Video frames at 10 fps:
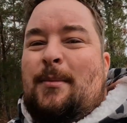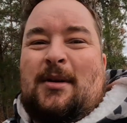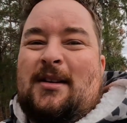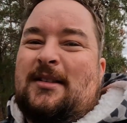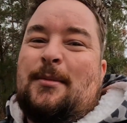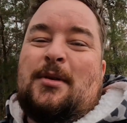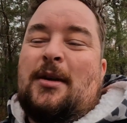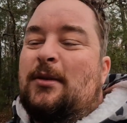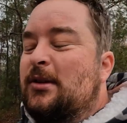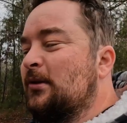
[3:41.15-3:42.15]
because
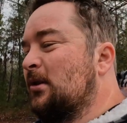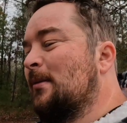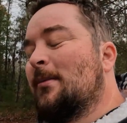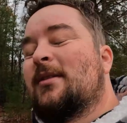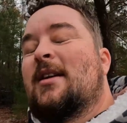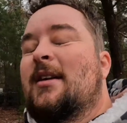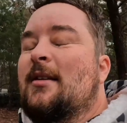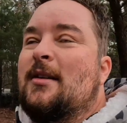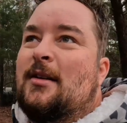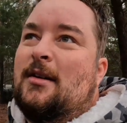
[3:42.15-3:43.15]
sometimes with YouTube, I'm just
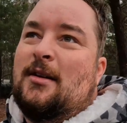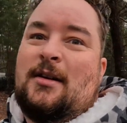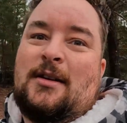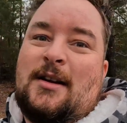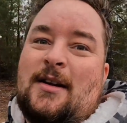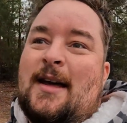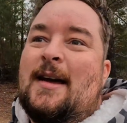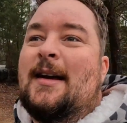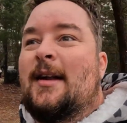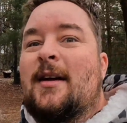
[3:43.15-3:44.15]
like, now
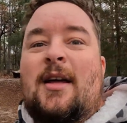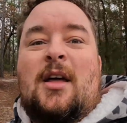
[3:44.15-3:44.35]
I gotta